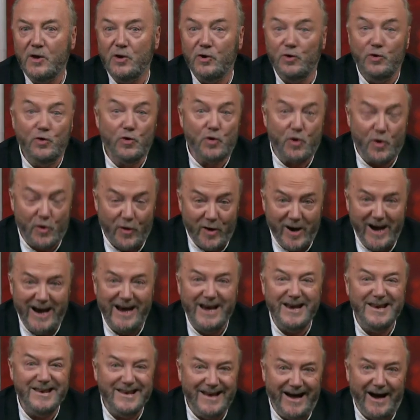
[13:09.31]

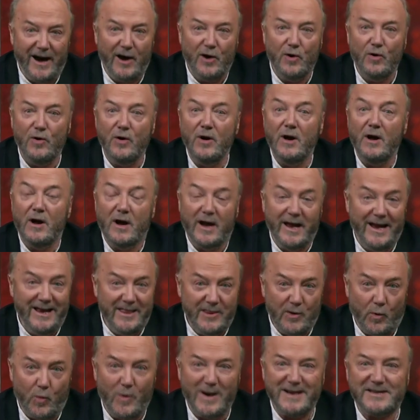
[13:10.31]
Ukraine now,
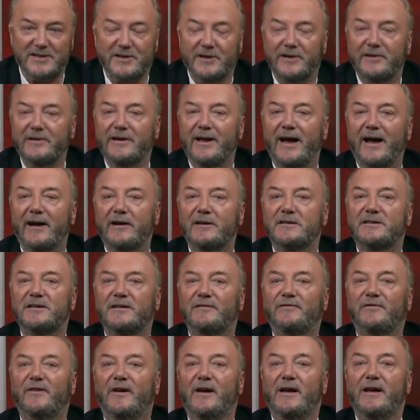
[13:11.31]
in the Western
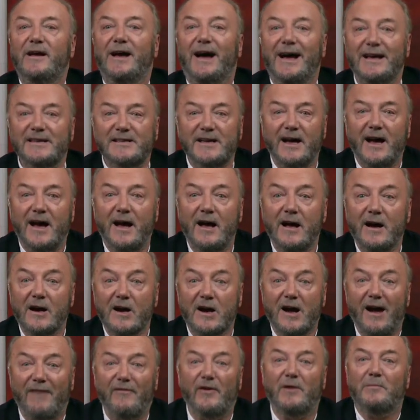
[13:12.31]
narrative, has a
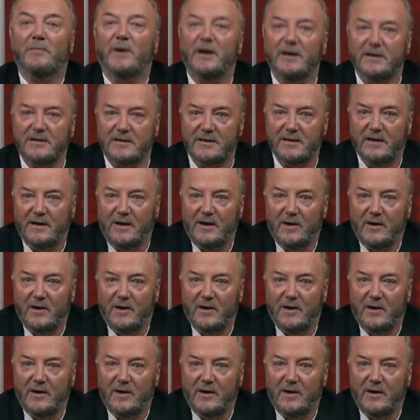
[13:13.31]
government,